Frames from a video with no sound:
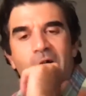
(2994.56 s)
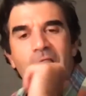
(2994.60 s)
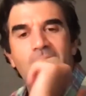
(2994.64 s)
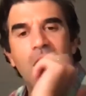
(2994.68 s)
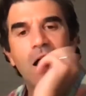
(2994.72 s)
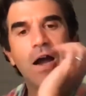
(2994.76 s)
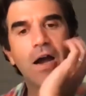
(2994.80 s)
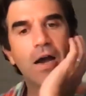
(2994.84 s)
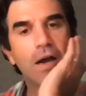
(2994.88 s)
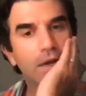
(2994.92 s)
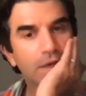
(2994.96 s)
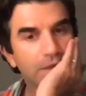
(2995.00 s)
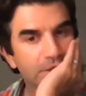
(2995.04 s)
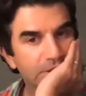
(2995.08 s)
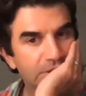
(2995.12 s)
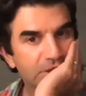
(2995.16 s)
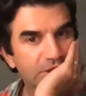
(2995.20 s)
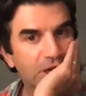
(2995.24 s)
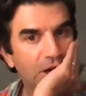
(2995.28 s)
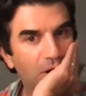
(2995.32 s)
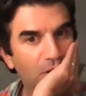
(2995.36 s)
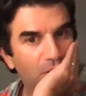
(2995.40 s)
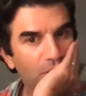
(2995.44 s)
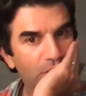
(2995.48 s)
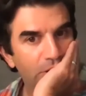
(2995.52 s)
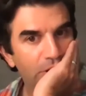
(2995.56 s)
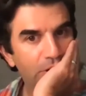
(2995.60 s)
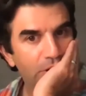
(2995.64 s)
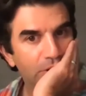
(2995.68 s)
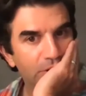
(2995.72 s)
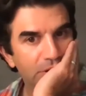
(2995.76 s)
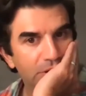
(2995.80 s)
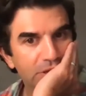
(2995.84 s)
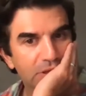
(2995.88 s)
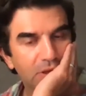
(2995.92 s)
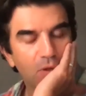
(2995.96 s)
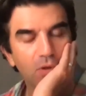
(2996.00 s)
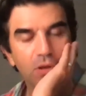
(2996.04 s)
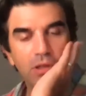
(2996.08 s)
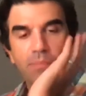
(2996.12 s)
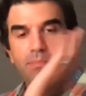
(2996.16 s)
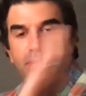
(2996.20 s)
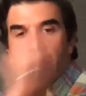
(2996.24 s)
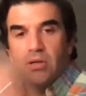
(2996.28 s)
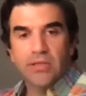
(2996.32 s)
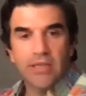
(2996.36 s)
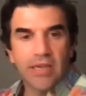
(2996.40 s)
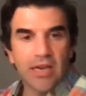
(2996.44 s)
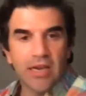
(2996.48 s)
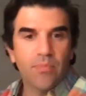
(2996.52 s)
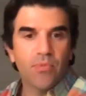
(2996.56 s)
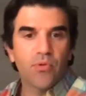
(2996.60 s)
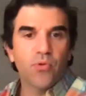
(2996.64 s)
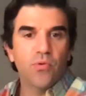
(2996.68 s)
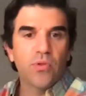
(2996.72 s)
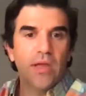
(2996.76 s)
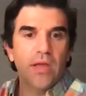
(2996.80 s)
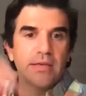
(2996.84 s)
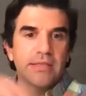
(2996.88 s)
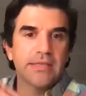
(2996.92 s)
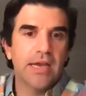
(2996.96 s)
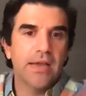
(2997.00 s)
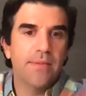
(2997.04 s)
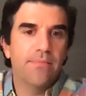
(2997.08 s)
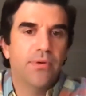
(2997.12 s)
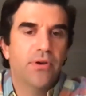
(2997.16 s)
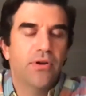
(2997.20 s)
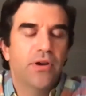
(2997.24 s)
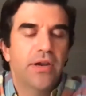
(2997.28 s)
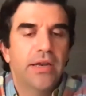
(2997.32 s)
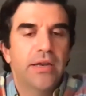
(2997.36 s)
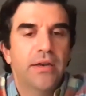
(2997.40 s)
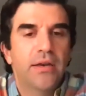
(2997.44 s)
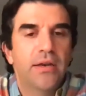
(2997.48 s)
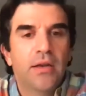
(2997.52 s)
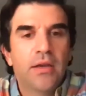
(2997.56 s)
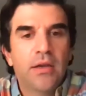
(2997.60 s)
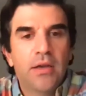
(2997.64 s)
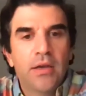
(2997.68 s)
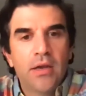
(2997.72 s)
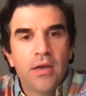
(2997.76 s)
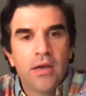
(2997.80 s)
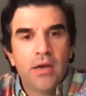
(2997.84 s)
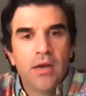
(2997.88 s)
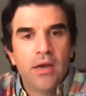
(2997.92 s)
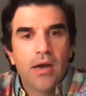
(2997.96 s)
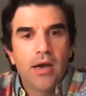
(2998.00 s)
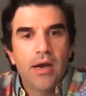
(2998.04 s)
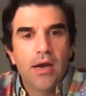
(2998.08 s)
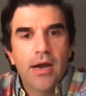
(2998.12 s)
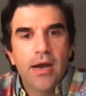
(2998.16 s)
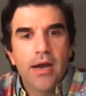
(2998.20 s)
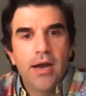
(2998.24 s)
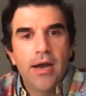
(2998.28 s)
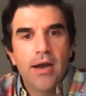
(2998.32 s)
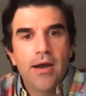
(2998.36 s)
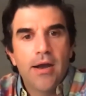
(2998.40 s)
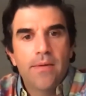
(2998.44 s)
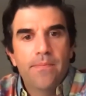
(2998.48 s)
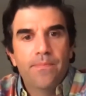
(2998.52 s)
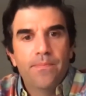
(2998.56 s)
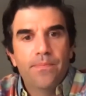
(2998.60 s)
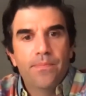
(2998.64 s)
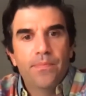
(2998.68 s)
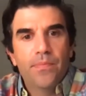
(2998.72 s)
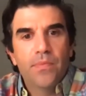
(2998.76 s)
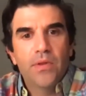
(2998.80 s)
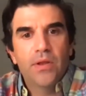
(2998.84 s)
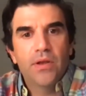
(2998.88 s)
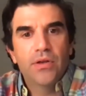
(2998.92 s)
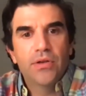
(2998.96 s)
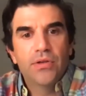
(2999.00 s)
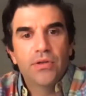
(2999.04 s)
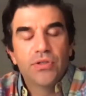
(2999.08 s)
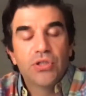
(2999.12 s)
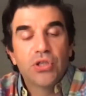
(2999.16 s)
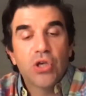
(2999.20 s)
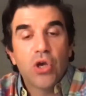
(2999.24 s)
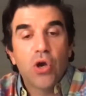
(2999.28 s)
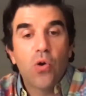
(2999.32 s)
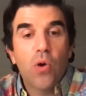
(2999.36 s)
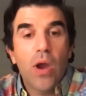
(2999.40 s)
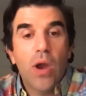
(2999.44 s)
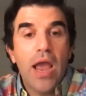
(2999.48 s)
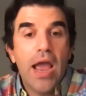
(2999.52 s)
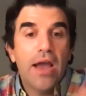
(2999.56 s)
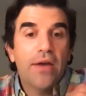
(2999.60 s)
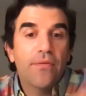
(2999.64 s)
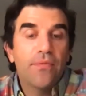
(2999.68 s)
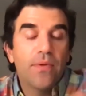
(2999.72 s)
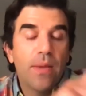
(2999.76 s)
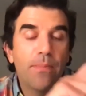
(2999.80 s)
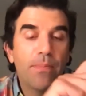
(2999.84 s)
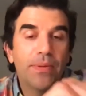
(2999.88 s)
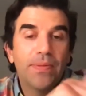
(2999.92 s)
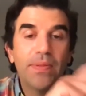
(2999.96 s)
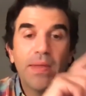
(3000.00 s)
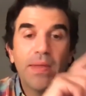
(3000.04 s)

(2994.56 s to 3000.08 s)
Uh, so you're slowly building up through that time period. Um, so, but